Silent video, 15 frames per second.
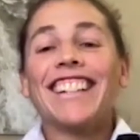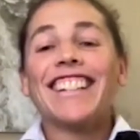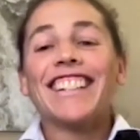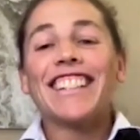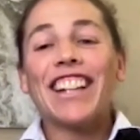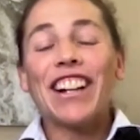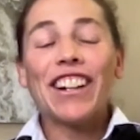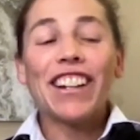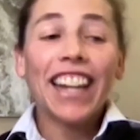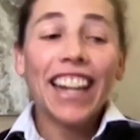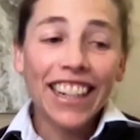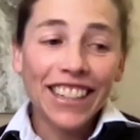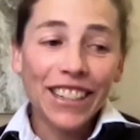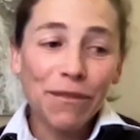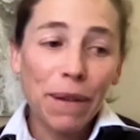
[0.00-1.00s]
So
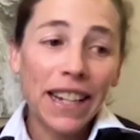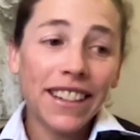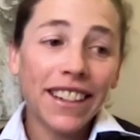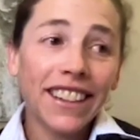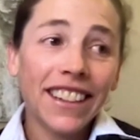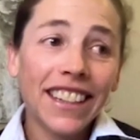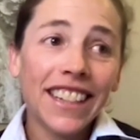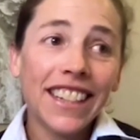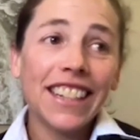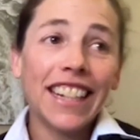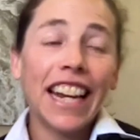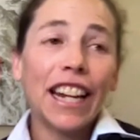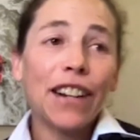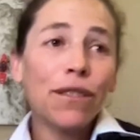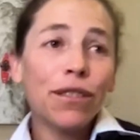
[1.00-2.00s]
yes, basically the
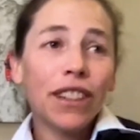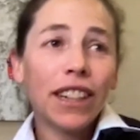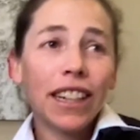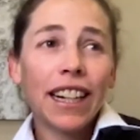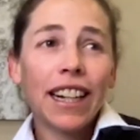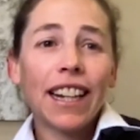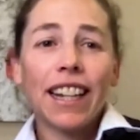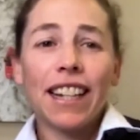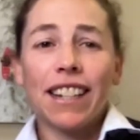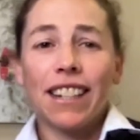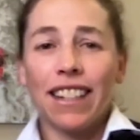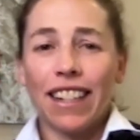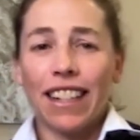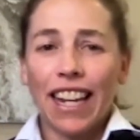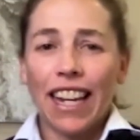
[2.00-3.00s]
sand flies,